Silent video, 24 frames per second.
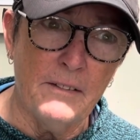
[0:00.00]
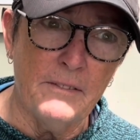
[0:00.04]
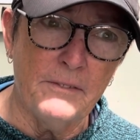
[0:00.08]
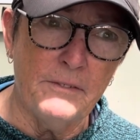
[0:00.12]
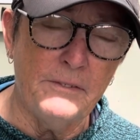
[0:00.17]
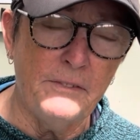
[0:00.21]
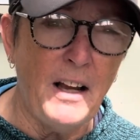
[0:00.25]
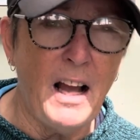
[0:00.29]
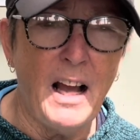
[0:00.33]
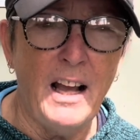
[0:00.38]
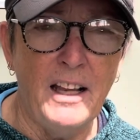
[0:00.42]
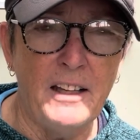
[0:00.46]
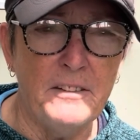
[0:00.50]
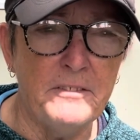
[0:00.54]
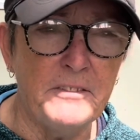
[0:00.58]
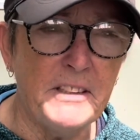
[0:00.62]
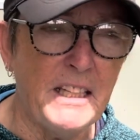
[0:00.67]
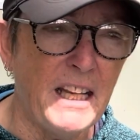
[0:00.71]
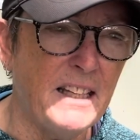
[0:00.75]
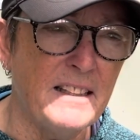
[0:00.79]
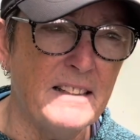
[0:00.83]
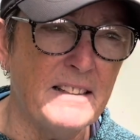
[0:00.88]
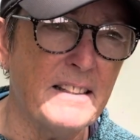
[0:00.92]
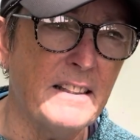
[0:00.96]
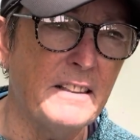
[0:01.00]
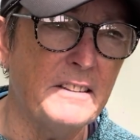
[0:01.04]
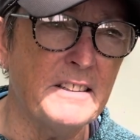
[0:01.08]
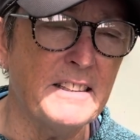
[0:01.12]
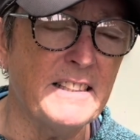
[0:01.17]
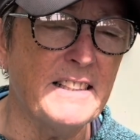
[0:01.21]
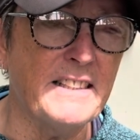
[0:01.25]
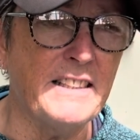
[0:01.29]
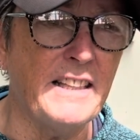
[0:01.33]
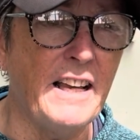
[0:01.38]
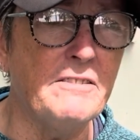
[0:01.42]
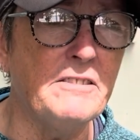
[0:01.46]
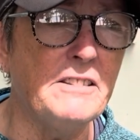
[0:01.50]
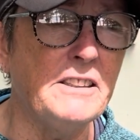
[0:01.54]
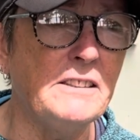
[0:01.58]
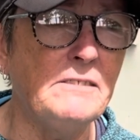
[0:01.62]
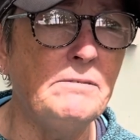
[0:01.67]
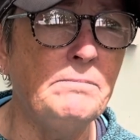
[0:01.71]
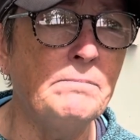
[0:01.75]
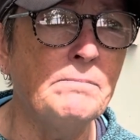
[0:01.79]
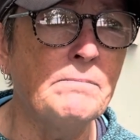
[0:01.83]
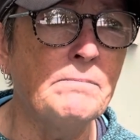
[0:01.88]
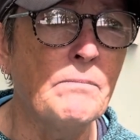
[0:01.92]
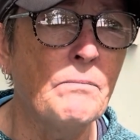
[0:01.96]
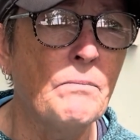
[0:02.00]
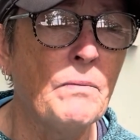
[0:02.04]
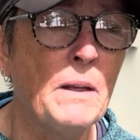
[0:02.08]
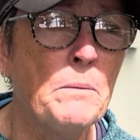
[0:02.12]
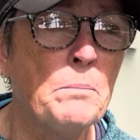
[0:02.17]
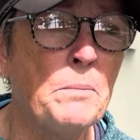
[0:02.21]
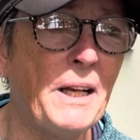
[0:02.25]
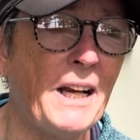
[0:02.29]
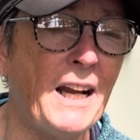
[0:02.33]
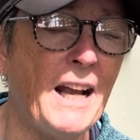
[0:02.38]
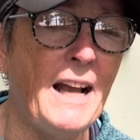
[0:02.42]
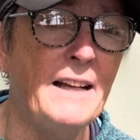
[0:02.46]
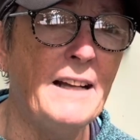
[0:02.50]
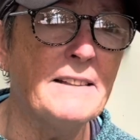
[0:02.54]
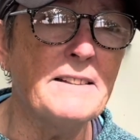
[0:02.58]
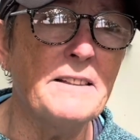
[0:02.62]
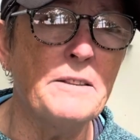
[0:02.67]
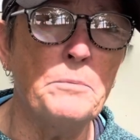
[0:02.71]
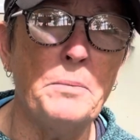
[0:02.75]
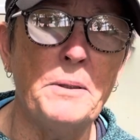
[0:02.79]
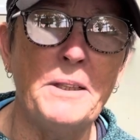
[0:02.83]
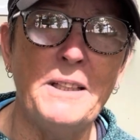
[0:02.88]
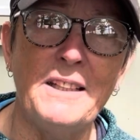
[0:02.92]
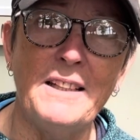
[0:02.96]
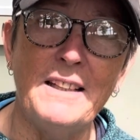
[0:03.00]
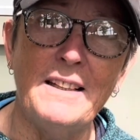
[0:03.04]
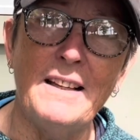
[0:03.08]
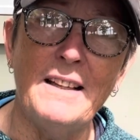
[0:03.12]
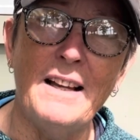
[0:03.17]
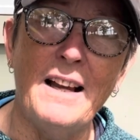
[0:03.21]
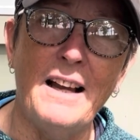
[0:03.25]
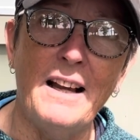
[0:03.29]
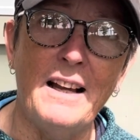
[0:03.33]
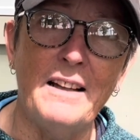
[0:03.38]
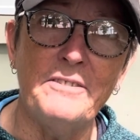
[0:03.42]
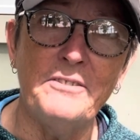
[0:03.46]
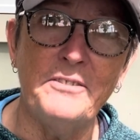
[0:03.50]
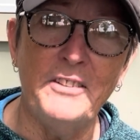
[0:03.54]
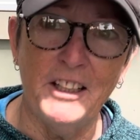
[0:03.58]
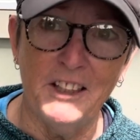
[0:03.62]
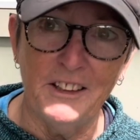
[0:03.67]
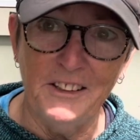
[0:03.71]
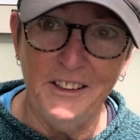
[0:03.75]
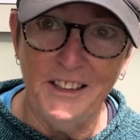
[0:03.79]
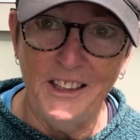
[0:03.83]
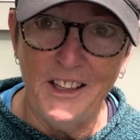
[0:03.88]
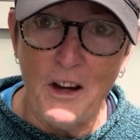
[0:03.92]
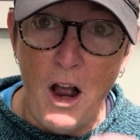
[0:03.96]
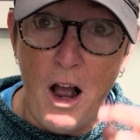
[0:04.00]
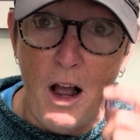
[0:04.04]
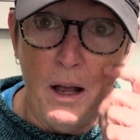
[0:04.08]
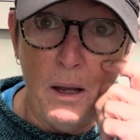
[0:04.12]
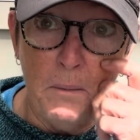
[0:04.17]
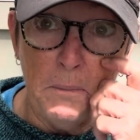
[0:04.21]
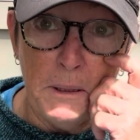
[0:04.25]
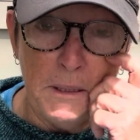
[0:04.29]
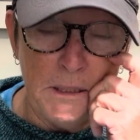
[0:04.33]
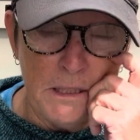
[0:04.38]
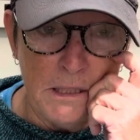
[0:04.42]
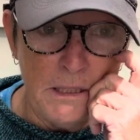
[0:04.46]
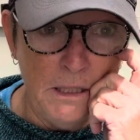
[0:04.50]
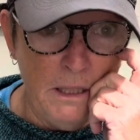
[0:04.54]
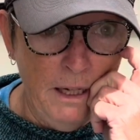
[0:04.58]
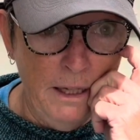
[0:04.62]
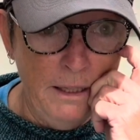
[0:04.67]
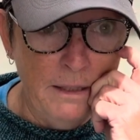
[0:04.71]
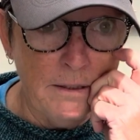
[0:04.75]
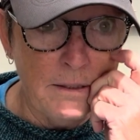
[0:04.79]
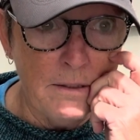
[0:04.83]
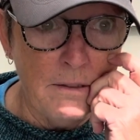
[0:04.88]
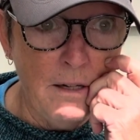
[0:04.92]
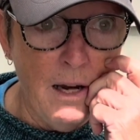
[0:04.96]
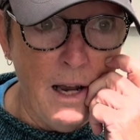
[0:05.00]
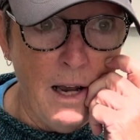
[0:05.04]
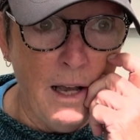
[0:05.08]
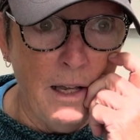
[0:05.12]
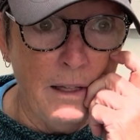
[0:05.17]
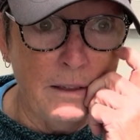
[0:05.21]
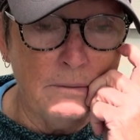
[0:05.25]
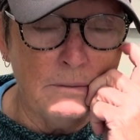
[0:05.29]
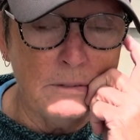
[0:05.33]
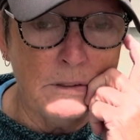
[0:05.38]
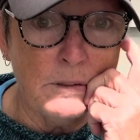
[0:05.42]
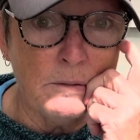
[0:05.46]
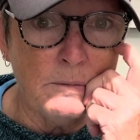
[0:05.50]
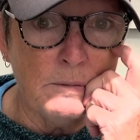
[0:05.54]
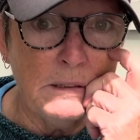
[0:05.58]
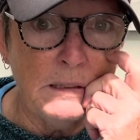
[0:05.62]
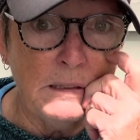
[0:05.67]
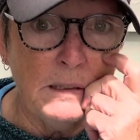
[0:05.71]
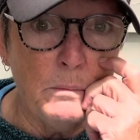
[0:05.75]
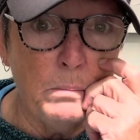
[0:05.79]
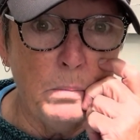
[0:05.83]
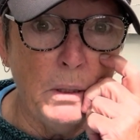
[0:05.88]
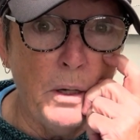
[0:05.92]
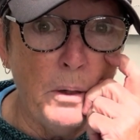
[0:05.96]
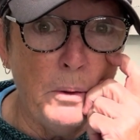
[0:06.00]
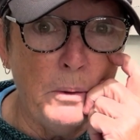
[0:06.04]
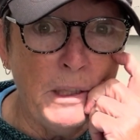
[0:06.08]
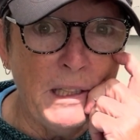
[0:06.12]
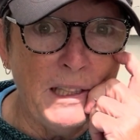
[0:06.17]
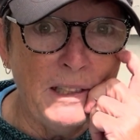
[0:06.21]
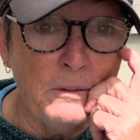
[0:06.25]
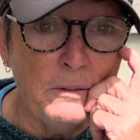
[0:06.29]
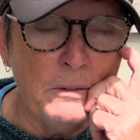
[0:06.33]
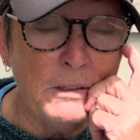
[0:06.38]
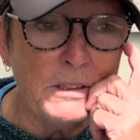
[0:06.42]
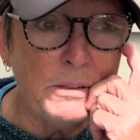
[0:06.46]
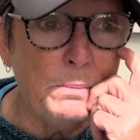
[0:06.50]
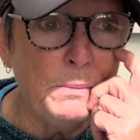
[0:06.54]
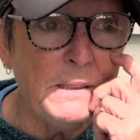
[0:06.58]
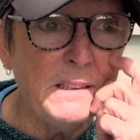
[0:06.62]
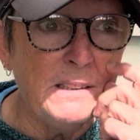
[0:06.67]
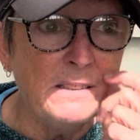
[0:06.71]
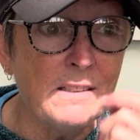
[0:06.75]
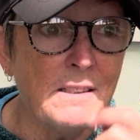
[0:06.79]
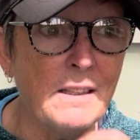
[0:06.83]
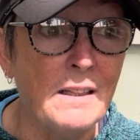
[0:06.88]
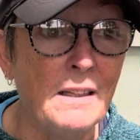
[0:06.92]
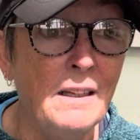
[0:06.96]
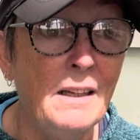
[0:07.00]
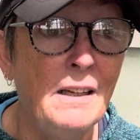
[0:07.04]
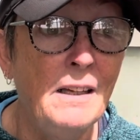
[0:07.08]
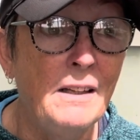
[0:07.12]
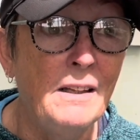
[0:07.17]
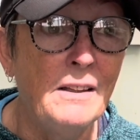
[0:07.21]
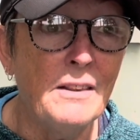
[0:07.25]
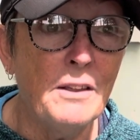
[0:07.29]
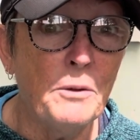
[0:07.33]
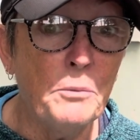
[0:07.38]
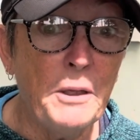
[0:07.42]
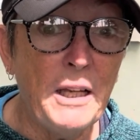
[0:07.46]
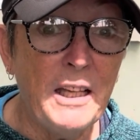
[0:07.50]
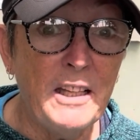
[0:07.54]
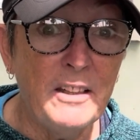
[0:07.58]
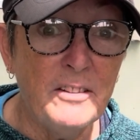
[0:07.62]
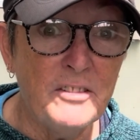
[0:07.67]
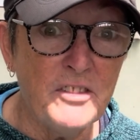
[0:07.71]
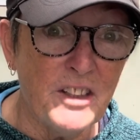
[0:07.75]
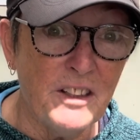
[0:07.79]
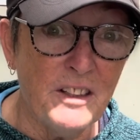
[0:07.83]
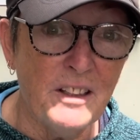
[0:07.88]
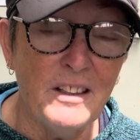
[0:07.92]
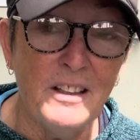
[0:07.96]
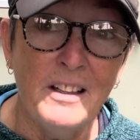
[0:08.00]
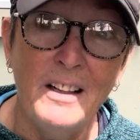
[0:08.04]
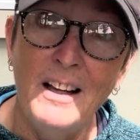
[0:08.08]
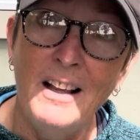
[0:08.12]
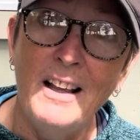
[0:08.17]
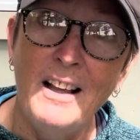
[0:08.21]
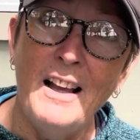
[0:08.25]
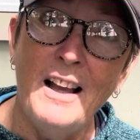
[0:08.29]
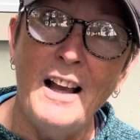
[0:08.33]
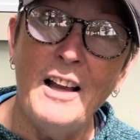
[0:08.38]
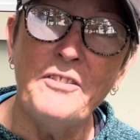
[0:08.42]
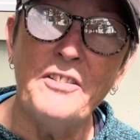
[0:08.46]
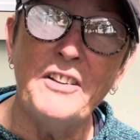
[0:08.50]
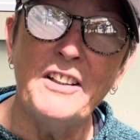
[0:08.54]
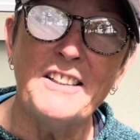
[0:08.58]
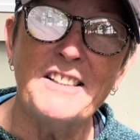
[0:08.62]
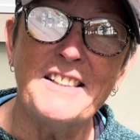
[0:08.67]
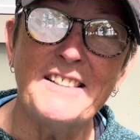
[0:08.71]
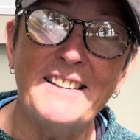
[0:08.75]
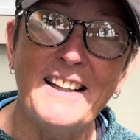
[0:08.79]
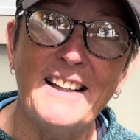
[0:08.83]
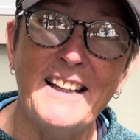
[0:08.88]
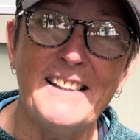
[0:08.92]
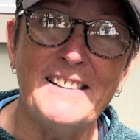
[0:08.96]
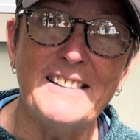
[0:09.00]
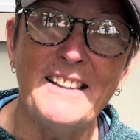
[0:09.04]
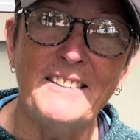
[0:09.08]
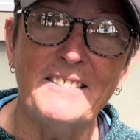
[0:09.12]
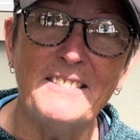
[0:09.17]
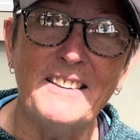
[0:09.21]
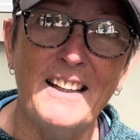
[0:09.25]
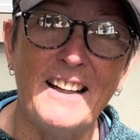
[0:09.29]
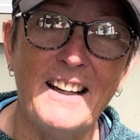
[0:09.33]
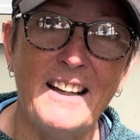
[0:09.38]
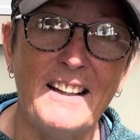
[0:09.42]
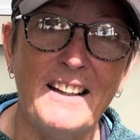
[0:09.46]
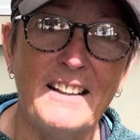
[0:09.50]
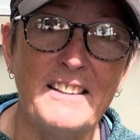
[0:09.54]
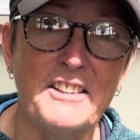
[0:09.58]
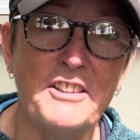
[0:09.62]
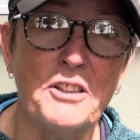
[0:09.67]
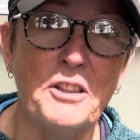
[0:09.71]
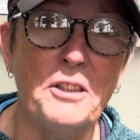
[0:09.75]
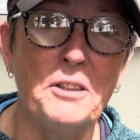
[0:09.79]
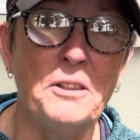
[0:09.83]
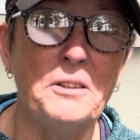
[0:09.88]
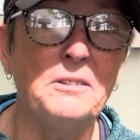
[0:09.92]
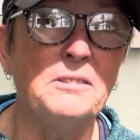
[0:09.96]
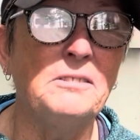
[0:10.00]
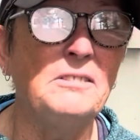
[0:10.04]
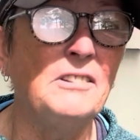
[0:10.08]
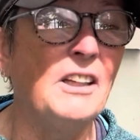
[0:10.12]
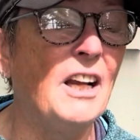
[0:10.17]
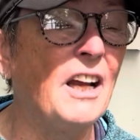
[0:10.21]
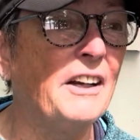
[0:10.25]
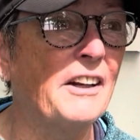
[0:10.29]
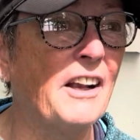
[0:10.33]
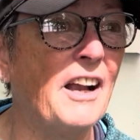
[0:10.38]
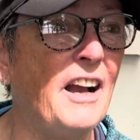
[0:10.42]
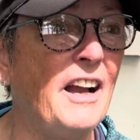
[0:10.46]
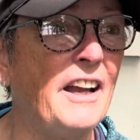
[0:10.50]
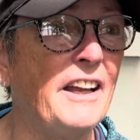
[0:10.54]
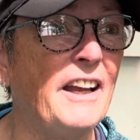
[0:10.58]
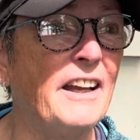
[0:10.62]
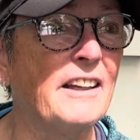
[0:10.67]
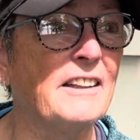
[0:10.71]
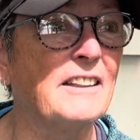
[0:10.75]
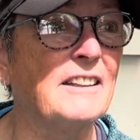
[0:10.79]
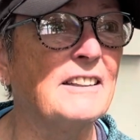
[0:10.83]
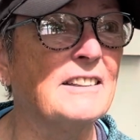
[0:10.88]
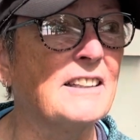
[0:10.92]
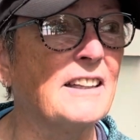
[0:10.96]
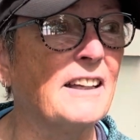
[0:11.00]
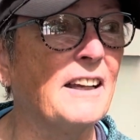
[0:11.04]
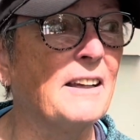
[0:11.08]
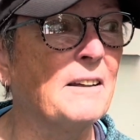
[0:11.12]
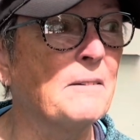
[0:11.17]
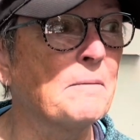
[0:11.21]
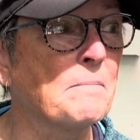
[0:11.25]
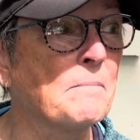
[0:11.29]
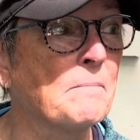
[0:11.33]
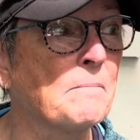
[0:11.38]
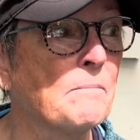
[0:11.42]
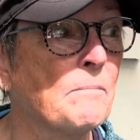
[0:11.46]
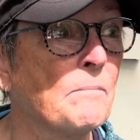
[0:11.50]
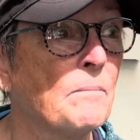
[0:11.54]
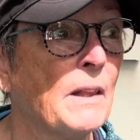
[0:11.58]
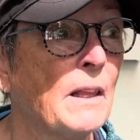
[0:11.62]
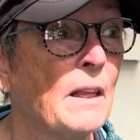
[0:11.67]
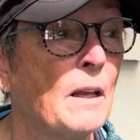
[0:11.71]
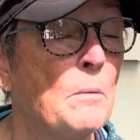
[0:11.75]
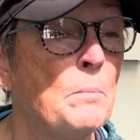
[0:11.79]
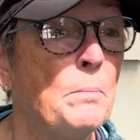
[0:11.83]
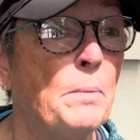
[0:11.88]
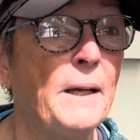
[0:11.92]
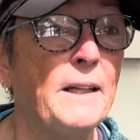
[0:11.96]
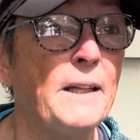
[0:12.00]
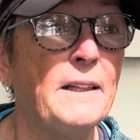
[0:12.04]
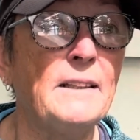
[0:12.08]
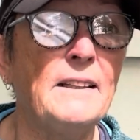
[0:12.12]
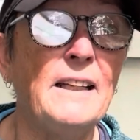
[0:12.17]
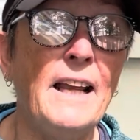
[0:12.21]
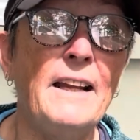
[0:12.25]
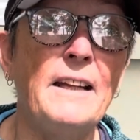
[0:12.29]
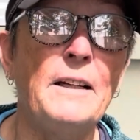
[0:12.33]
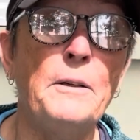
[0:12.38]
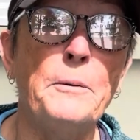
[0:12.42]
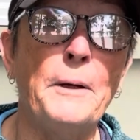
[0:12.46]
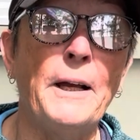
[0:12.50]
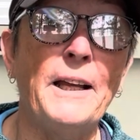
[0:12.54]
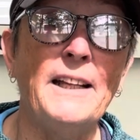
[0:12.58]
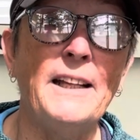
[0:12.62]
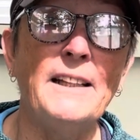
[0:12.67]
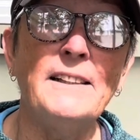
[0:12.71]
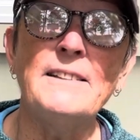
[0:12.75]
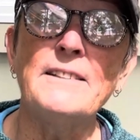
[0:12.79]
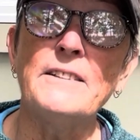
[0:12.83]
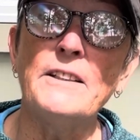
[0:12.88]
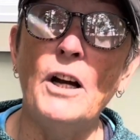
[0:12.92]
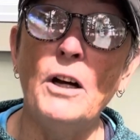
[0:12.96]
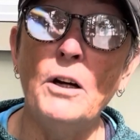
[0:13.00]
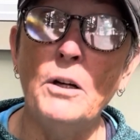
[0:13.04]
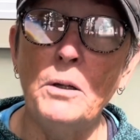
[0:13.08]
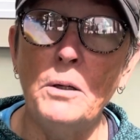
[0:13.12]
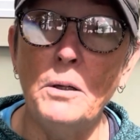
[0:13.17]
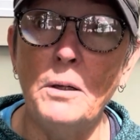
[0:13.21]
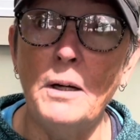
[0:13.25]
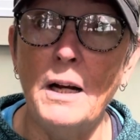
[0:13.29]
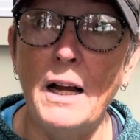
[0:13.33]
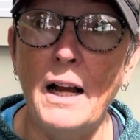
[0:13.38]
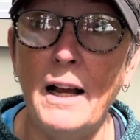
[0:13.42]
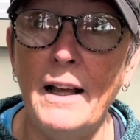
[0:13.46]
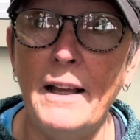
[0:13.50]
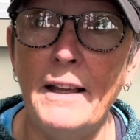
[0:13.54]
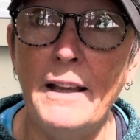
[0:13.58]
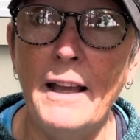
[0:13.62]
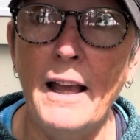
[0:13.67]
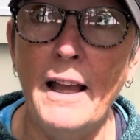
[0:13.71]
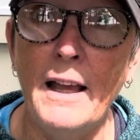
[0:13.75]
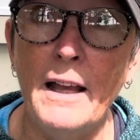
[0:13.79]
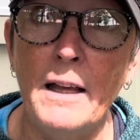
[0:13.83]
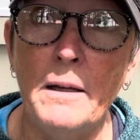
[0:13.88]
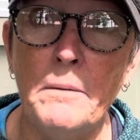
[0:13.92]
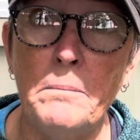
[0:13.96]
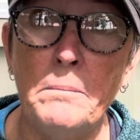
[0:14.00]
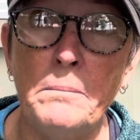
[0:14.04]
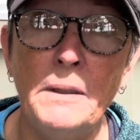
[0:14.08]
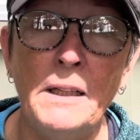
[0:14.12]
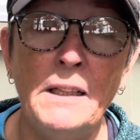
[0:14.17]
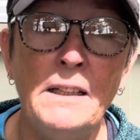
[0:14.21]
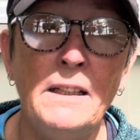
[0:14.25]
5 days out of 7, but it has to be fairly calm, and today it's not. It's really blowing, which means the waves are a fair size out there, so not a kayaking day. But anyway, so I am